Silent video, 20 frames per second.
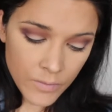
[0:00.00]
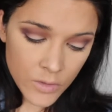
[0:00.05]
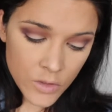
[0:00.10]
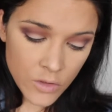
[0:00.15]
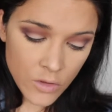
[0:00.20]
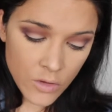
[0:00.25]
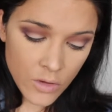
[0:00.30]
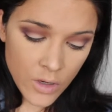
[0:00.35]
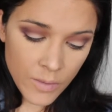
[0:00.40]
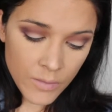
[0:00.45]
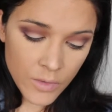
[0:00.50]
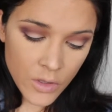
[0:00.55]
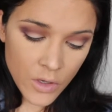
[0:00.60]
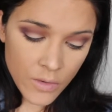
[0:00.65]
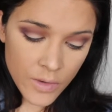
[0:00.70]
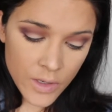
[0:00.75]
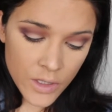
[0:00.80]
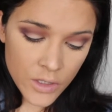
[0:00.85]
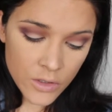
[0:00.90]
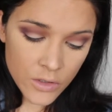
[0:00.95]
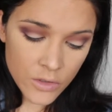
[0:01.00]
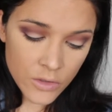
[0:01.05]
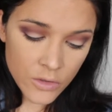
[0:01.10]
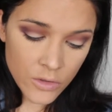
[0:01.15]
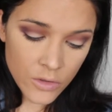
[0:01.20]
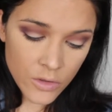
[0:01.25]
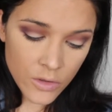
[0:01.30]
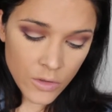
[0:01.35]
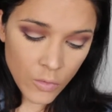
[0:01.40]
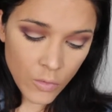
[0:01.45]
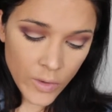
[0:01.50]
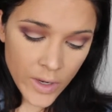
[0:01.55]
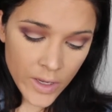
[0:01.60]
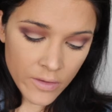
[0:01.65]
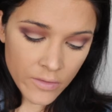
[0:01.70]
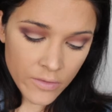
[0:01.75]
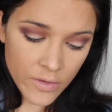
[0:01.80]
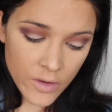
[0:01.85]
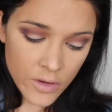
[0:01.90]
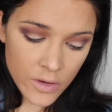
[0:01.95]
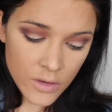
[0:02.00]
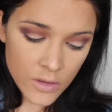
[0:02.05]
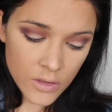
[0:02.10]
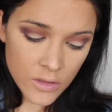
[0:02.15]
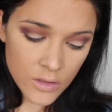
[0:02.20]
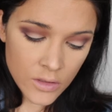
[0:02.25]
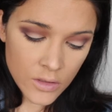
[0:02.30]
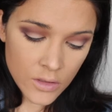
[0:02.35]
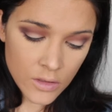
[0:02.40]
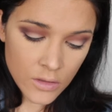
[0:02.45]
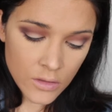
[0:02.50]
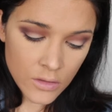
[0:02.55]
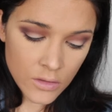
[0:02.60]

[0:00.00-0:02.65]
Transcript: So I'm going to do the wing first.